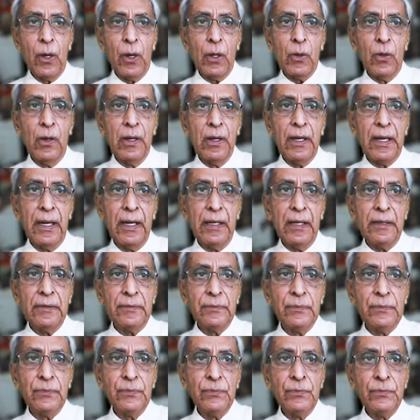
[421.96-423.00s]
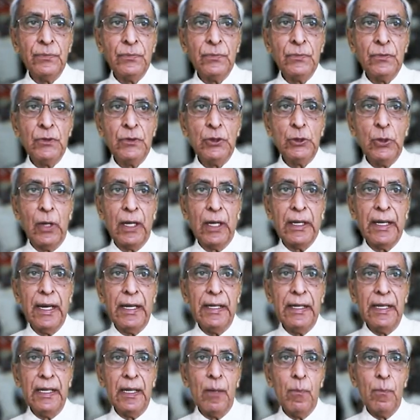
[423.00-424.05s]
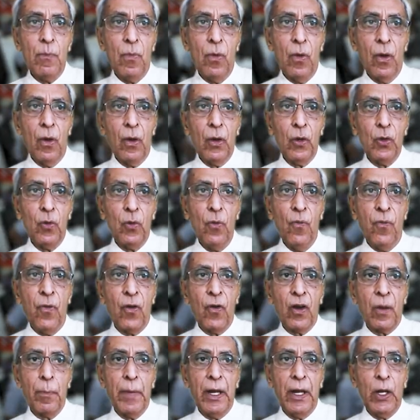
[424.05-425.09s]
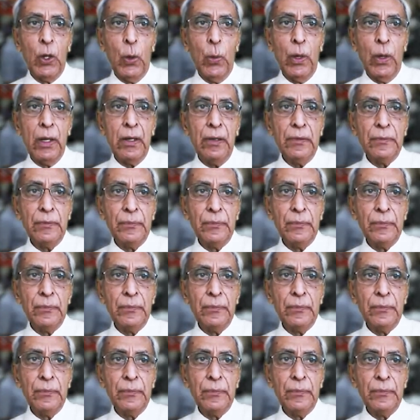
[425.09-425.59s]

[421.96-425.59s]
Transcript: contract, you are getting a more room for maneuver.